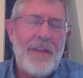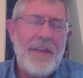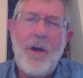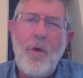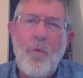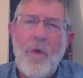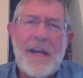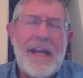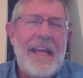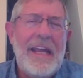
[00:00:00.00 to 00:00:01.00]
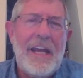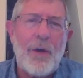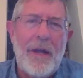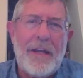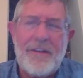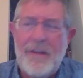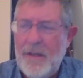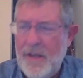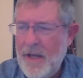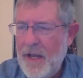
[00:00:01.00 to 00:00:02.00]
They don't want to hear it.
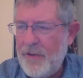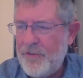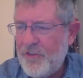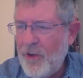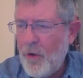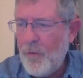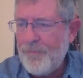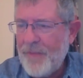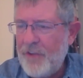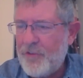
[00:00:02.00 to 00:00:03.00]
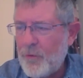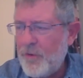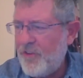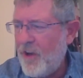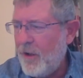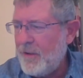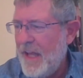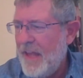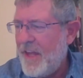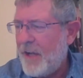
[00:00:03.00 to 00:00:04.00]
And so as a result,
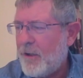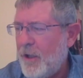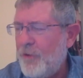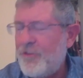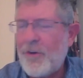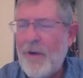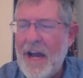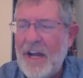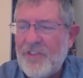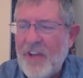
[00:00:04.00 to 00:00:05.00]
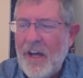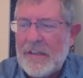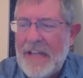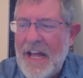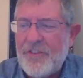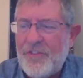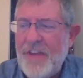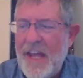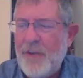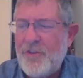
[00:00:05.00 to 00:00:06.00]
they close their eyes lest
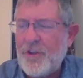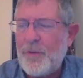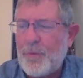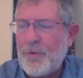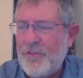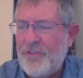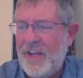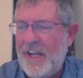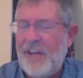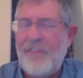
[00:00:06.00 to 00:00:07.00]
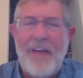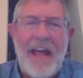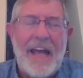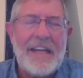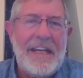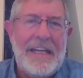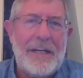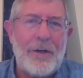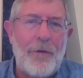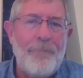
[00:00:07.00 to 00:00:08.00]
they should perceive and
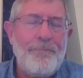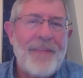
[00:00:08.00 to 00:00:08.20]
hear.